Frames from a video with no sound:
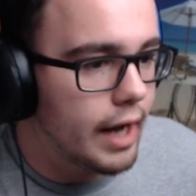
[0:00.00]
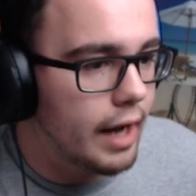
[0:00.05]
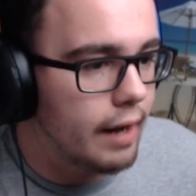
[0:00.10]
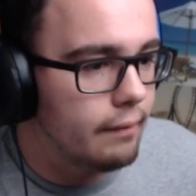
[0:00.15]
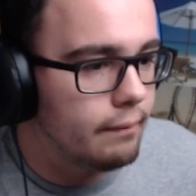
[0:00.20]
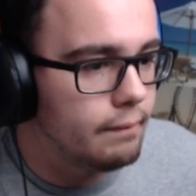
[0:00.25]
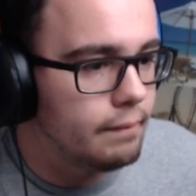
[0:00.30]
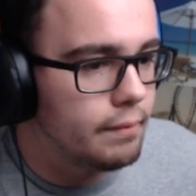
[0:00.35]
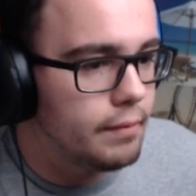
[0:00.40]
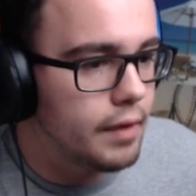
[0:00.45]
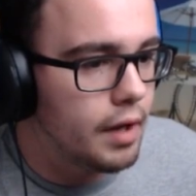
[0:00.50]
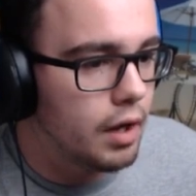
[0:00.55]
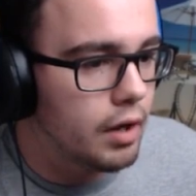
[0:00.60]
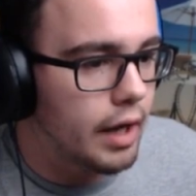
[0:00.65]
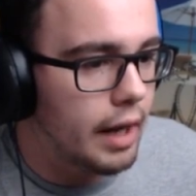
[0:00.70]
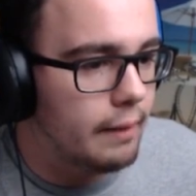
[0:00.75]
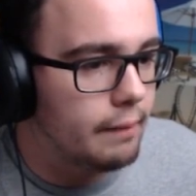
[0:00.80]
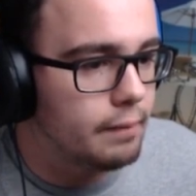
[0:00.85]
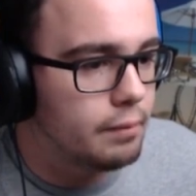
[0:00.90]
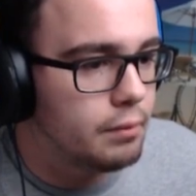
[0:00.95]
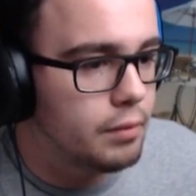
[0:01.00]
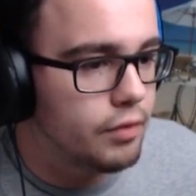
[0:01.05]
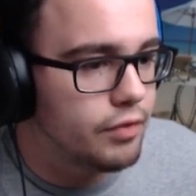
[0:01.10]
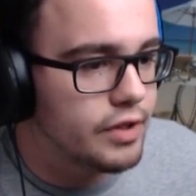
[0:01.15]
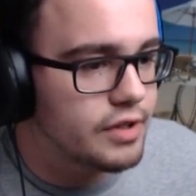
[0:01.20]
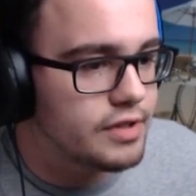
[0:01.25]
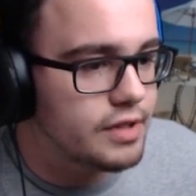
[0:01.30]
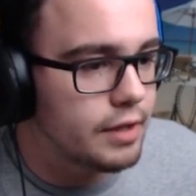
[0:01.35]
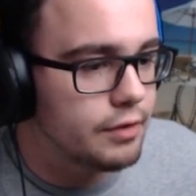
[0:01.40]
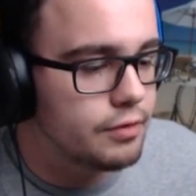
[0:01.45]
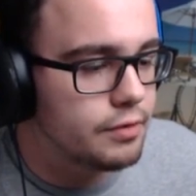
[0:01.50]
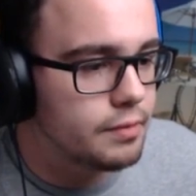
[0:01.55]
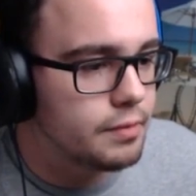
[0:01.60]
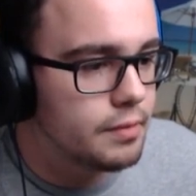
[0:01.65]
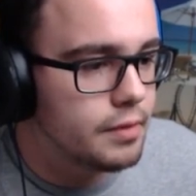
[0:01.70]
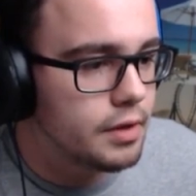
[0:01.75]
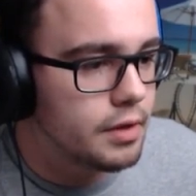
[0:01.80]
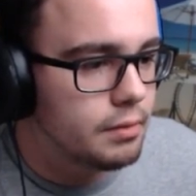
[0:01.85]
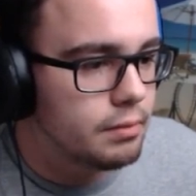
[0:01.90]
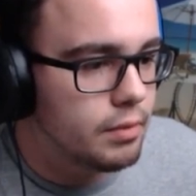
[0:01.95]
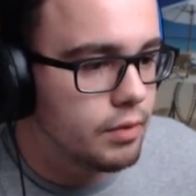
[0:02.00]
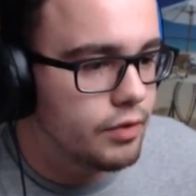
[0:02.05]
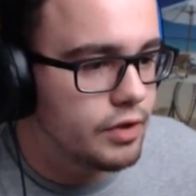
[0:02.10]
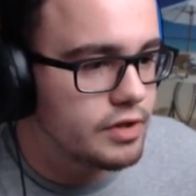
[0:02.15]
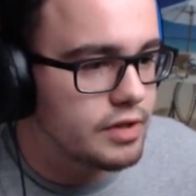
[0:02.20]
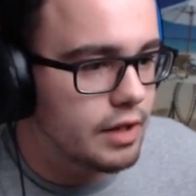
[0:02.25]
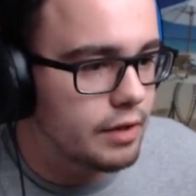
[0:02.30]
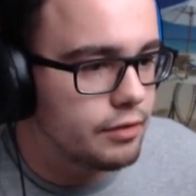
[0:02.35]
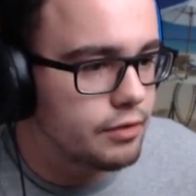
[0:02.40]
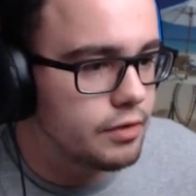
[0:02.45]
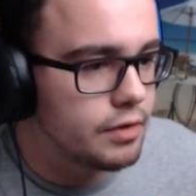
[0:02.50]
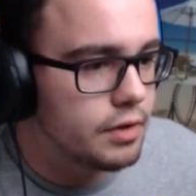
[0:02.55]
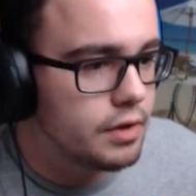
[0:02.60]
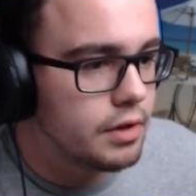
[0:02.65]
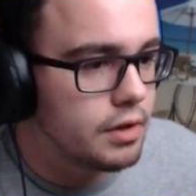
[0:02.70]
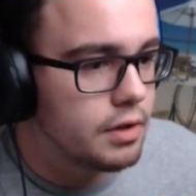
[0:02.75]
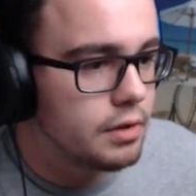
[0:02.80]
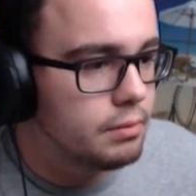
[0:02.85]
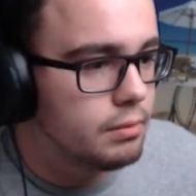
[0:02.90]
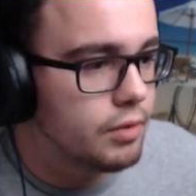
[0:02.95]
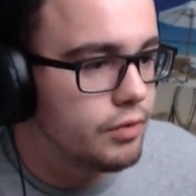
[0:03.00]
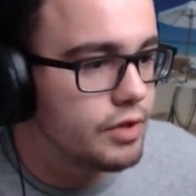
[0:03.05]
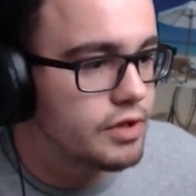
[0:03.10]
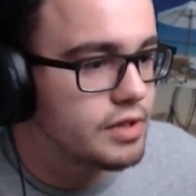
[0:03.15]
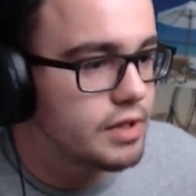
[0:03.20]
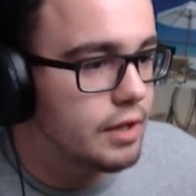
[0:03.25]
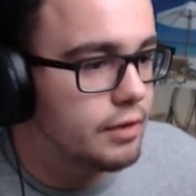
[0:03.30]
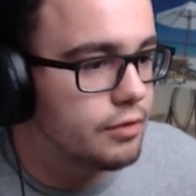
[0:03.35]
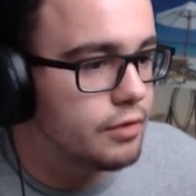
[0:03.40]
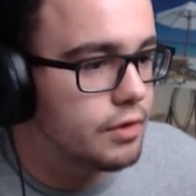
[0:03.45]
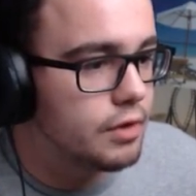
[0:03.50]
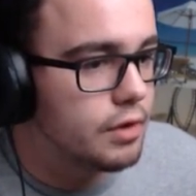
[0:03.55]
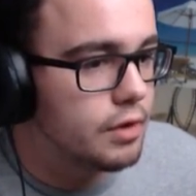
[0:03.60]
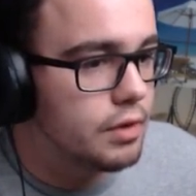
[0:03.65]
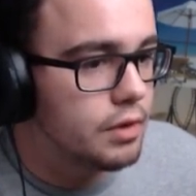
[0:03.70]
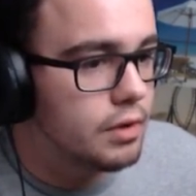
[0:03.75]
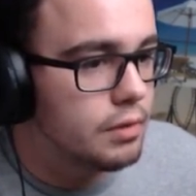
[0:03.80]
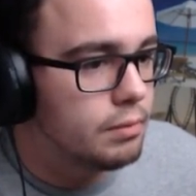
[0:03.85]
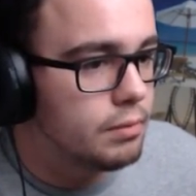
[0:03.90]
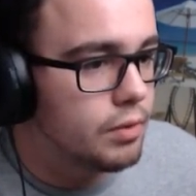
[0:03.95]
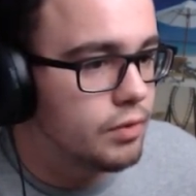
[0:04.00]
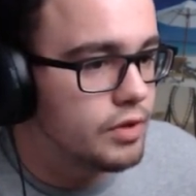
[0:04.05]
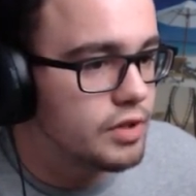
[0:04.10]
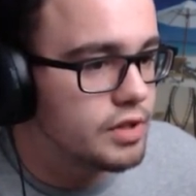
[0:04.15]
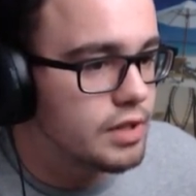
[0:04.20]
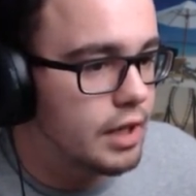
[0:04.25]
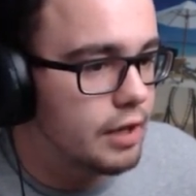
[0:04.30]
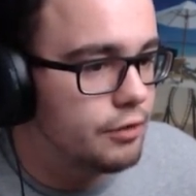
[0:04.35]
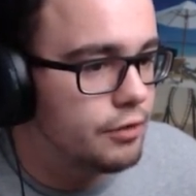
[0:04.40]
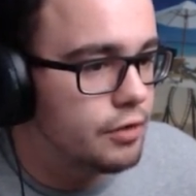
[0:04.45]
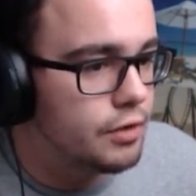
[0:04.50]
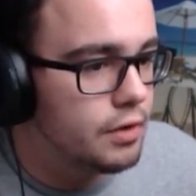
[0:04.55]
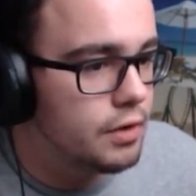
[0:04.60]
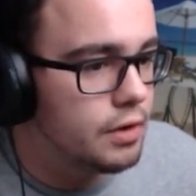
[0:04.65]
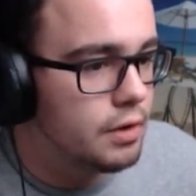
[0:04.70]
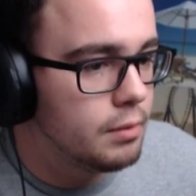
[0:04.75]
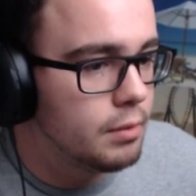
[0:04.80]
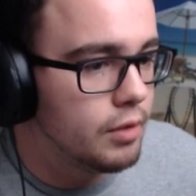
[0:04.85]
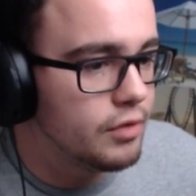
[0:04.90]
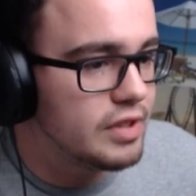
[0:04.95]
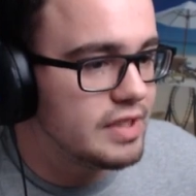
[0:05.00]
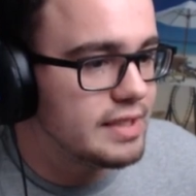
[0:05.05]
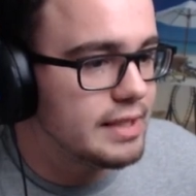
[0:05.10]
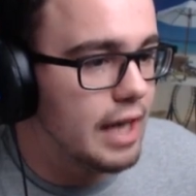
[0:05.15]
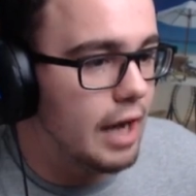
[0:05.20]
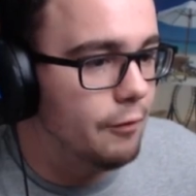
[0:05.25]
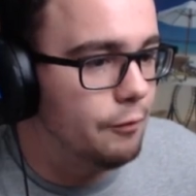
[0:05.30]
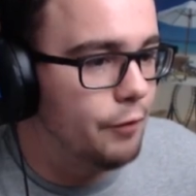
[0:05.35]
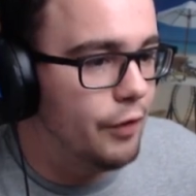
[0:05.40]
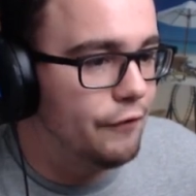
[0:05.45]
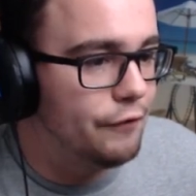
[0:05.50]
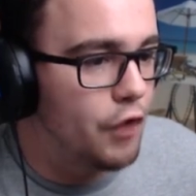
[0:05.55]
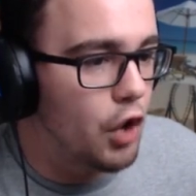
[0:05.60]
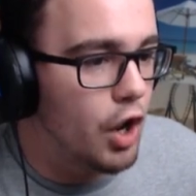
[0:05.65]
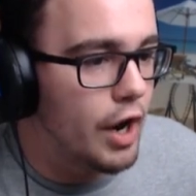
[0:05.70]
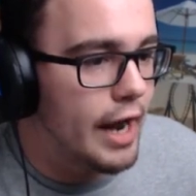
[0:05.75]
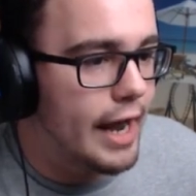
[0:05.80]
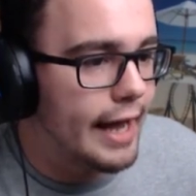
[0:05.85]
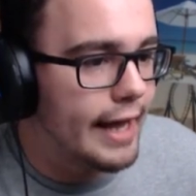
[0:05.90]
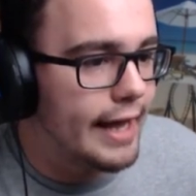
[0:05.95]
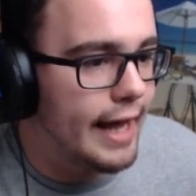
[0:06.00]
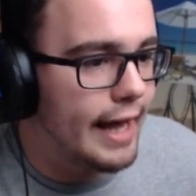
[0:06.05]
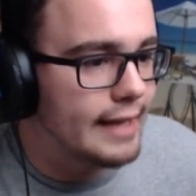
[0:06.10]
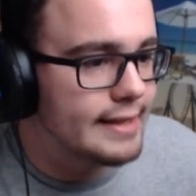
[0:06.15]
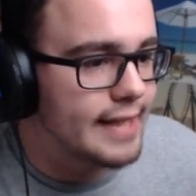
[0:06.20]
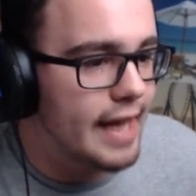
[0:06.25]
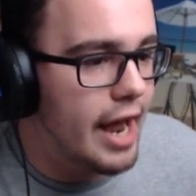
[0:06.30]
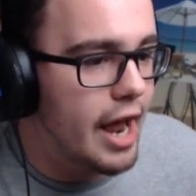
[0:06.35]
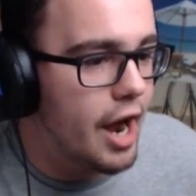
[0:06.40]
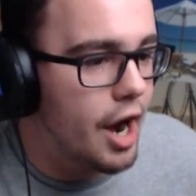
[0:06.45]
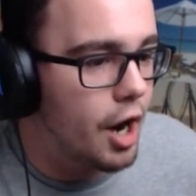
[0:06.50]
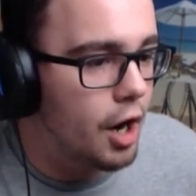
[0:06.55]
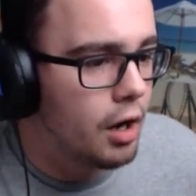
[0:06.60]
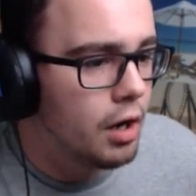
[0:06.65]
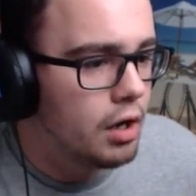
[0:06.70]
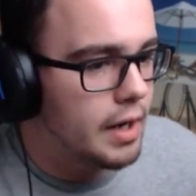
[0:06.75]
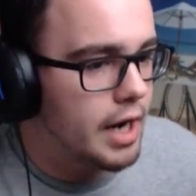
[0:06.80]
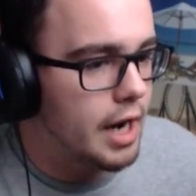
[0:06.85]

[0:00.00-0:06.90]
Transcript: Okay. Okay. Move this stuff. Move this stuff. Move this stuff. Move the stuff. Move the stuff before he gets here!